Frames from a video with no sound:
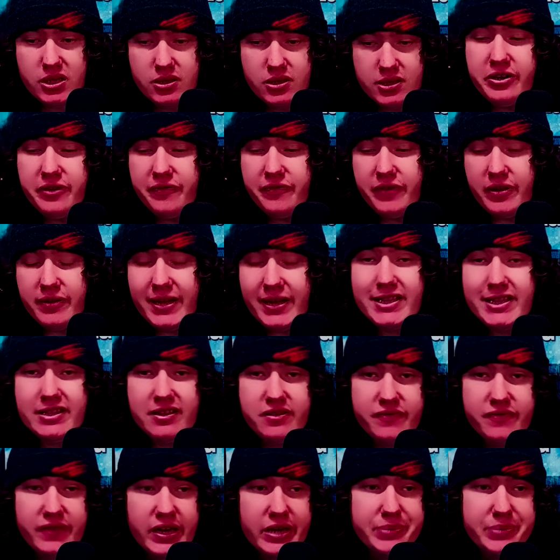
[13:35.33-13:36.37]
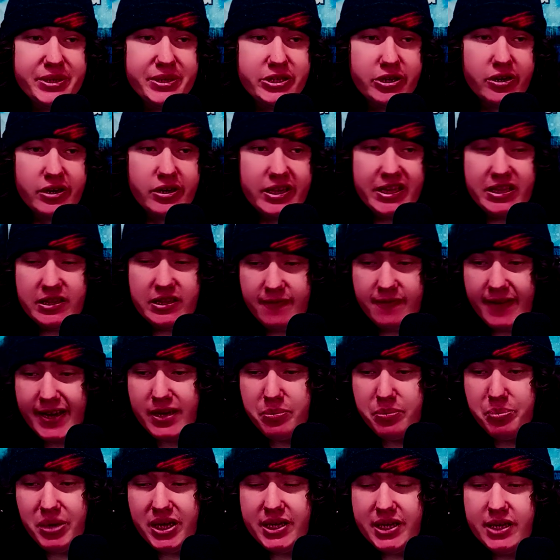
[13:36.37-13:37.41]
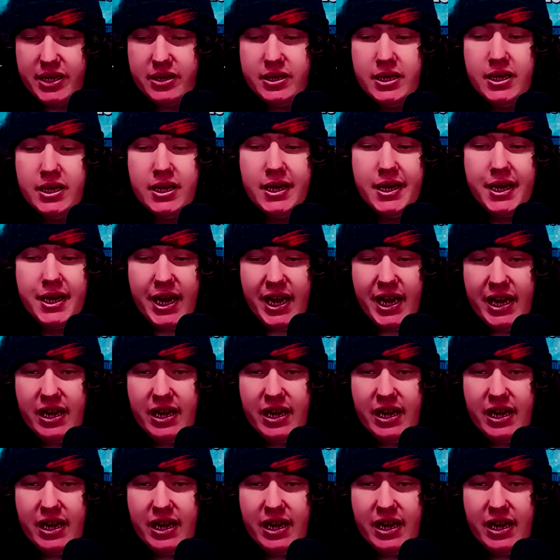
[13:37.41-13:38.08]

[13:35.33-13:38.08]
Also too, if you like this video, be sure to hit the like button.